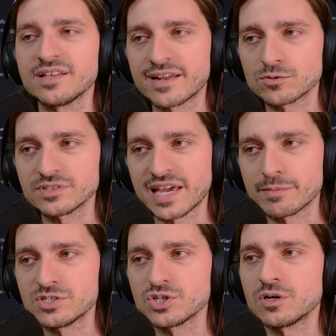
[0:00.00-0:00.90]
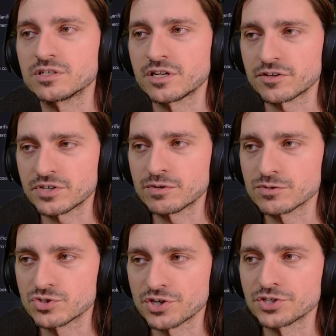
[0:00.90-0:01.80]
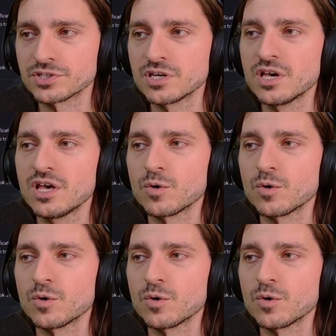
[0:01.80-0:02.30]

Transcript: collateral damage on another hero's turn,